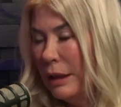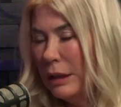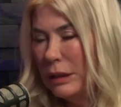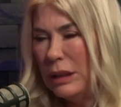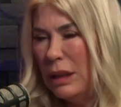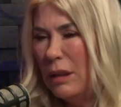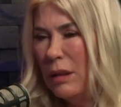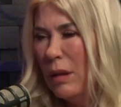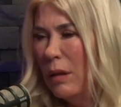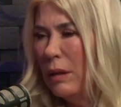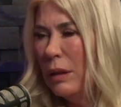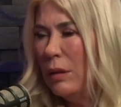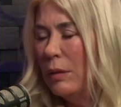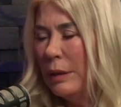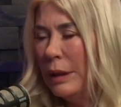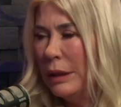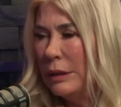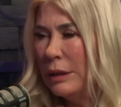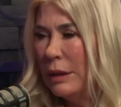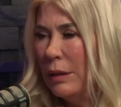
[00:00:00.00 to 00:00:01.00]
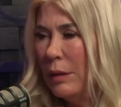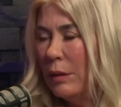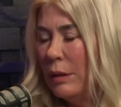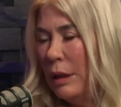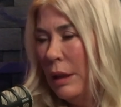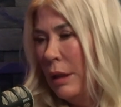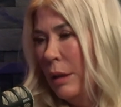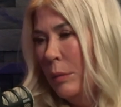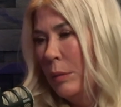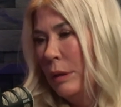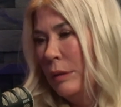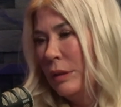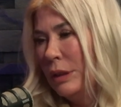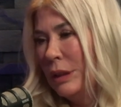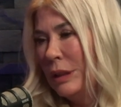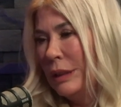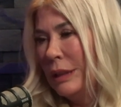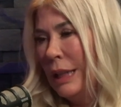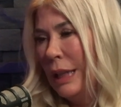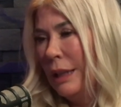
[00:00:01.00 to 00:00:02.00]
I said, no, I don't need to go. Then I would have
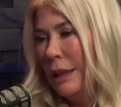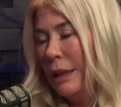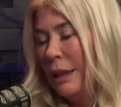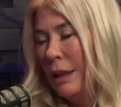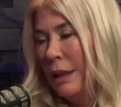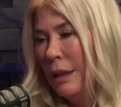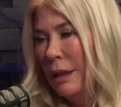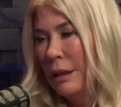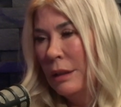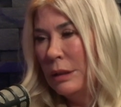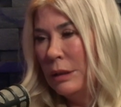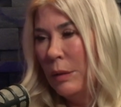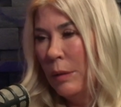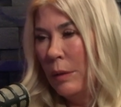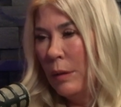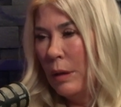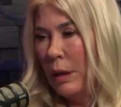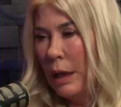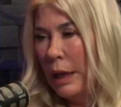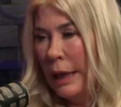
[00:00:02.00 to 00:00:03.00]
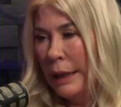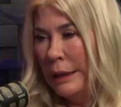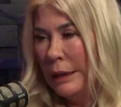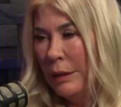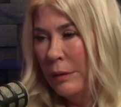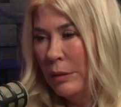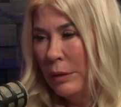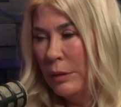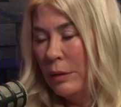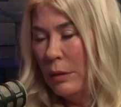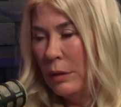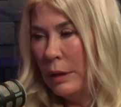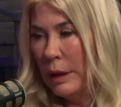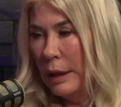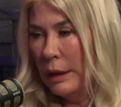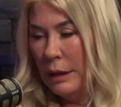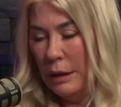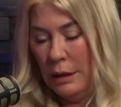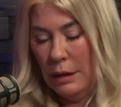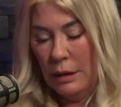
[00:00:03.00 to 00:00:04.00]
stayed. So
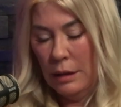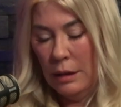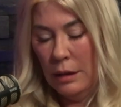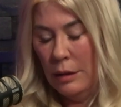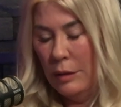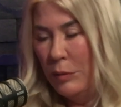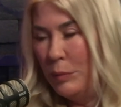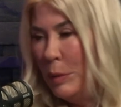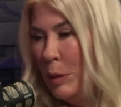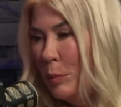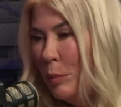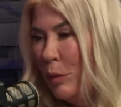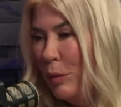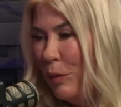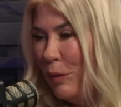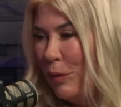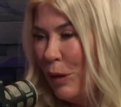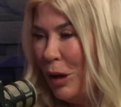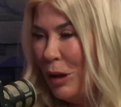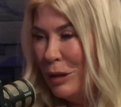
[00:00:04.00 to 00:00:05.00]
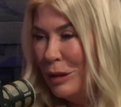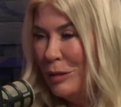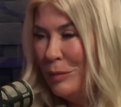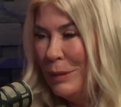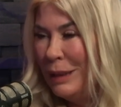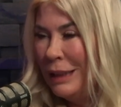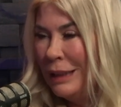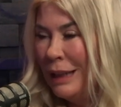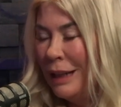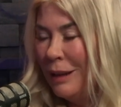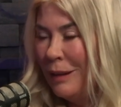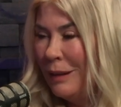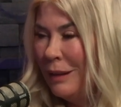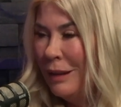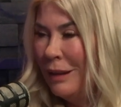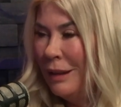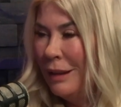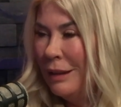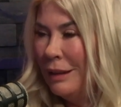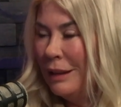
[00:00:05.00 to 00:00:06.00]
if people follow me now,
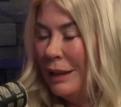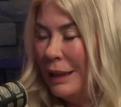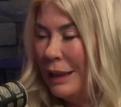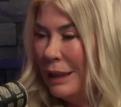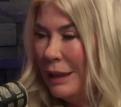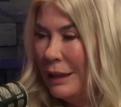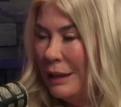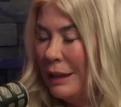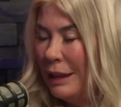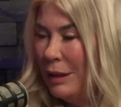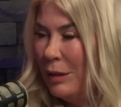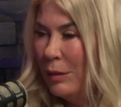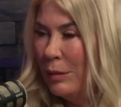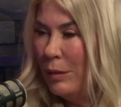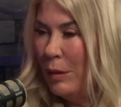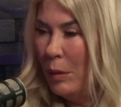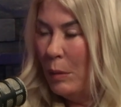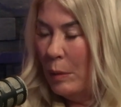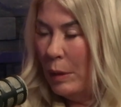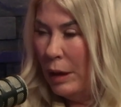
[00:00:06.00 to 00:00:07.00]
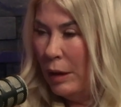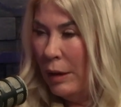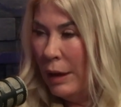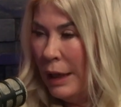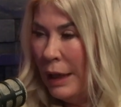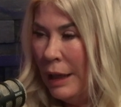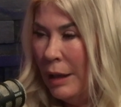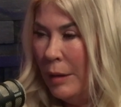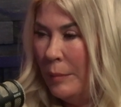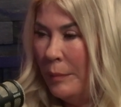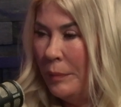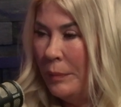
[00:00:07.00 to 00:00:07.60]
like they don't know where I am.